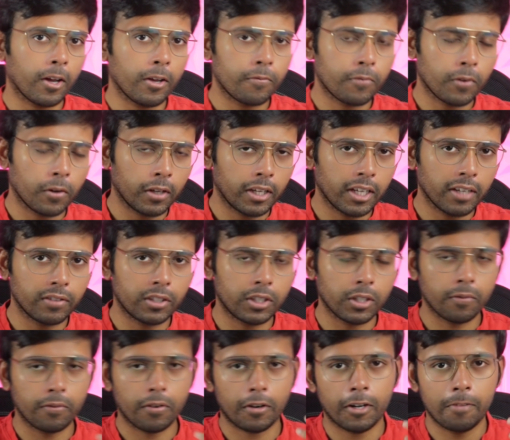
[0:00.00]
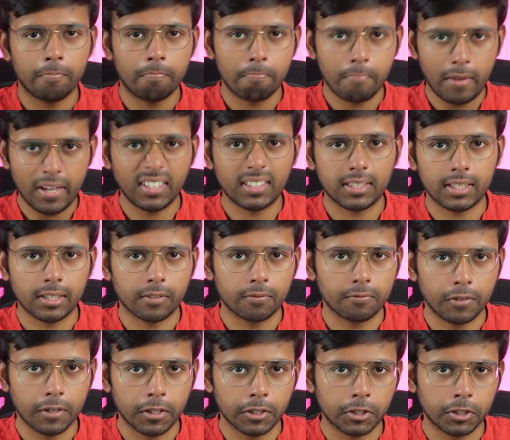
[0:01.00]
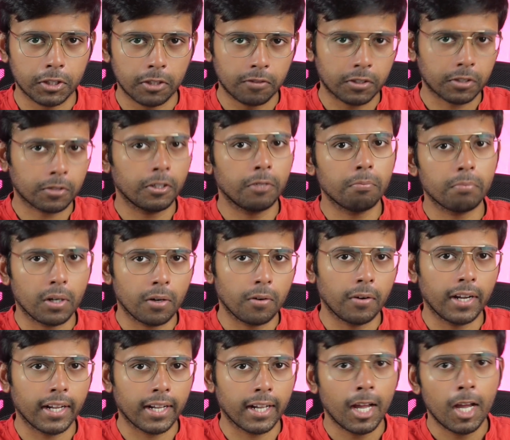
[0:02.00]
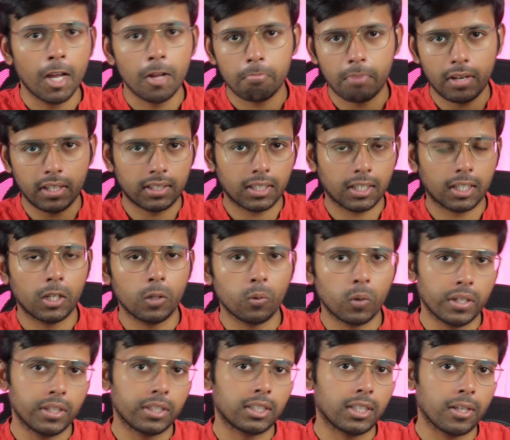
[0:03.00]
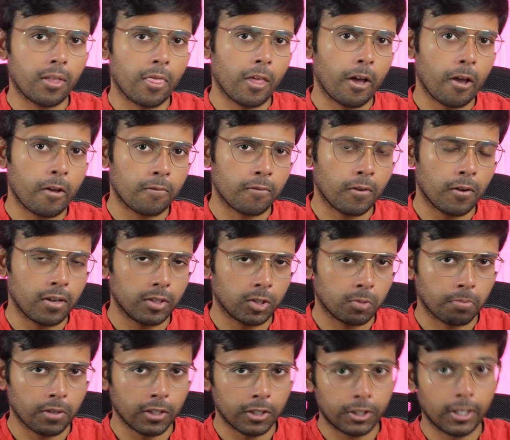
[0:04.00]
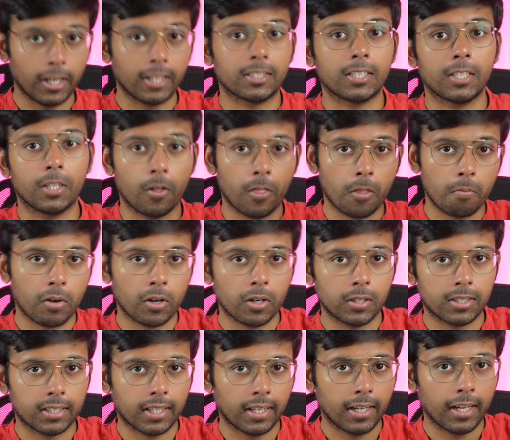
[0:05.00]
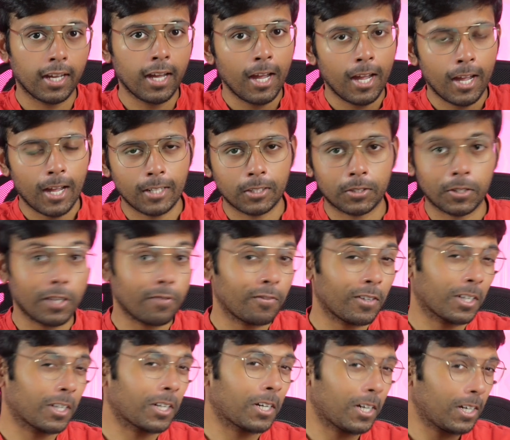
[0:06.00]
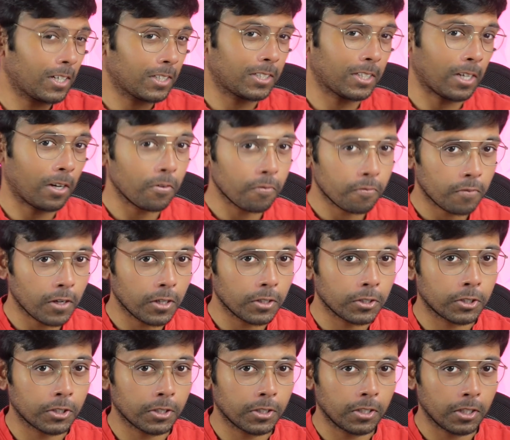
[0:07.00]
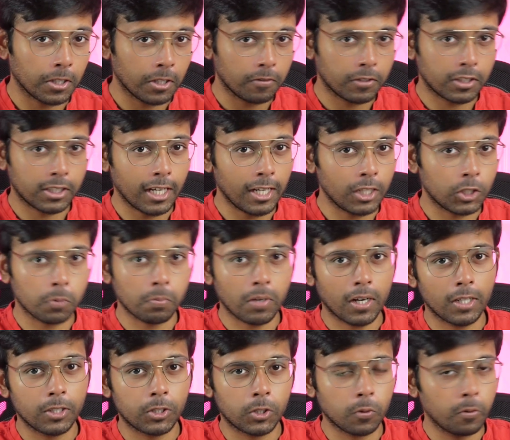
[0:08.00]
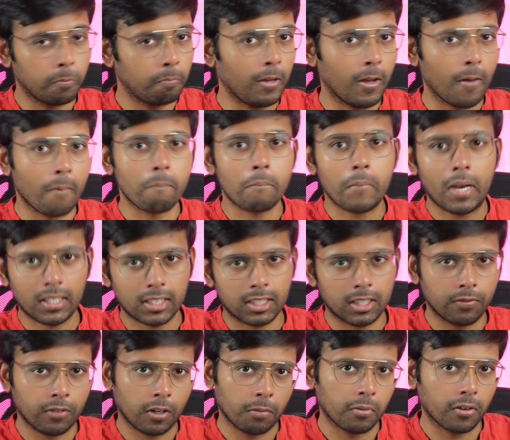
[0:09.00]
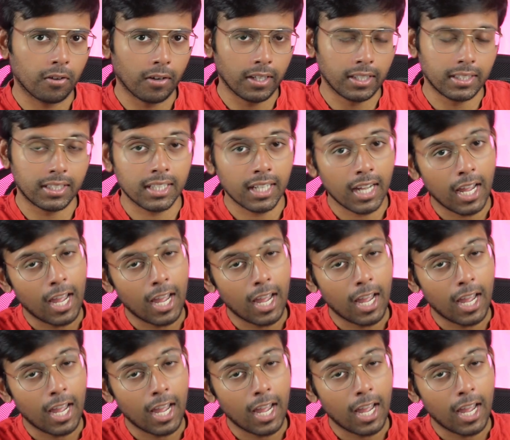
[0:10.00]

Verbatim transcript: iPhone gives you a very basic version of screen mirroring. Basically, what you see on the iPhone is projected on the monitor, and so even a cut-down version of stage manager would be a massive upgrade.